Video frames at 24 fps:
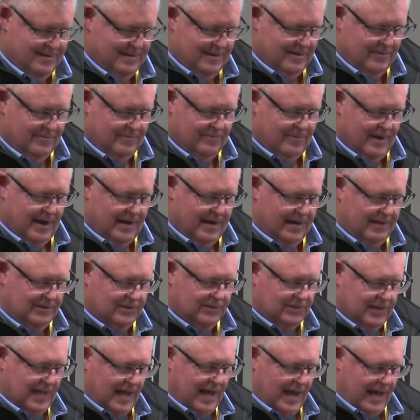Ray
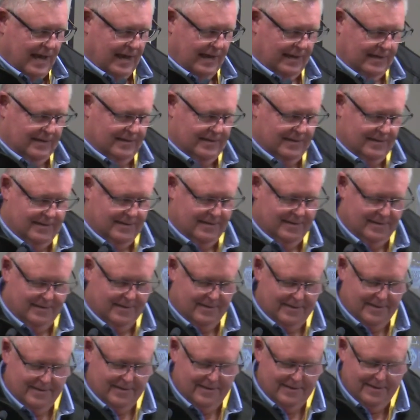Slade.
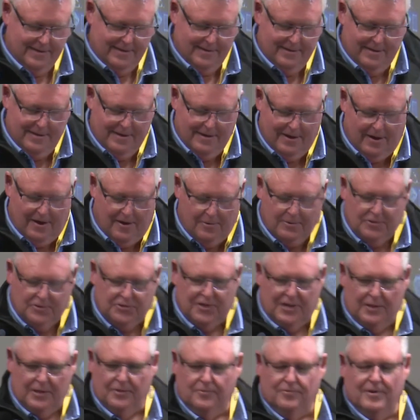I was
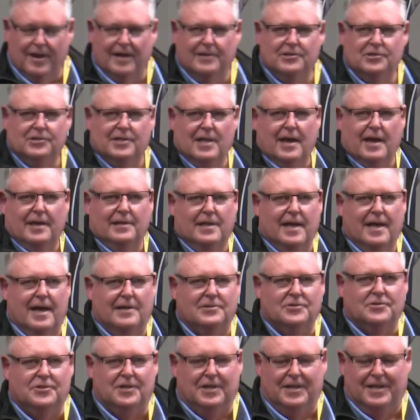selling Ray Slade
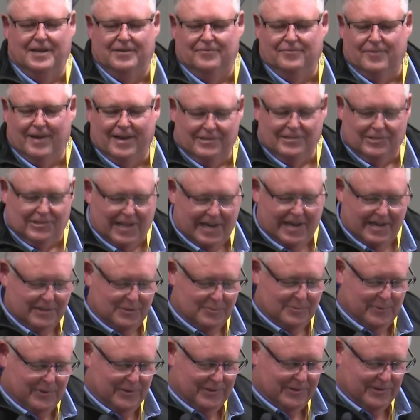last year, Ray Slade's
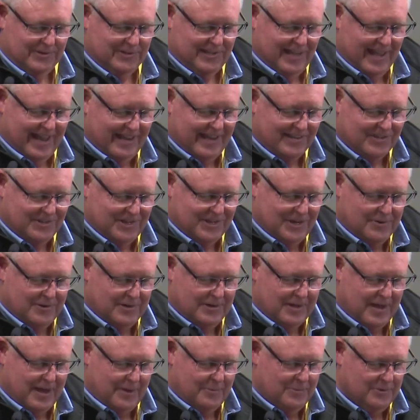birds last year, and
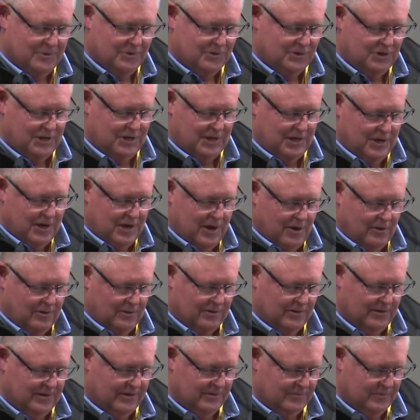they were shitting gold.
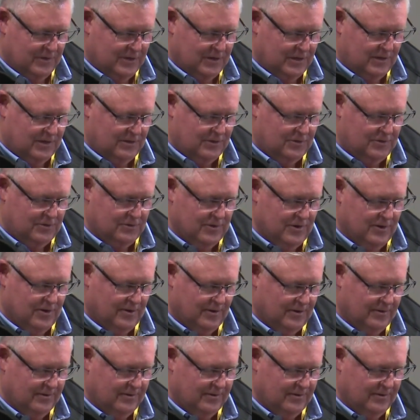I kid you not.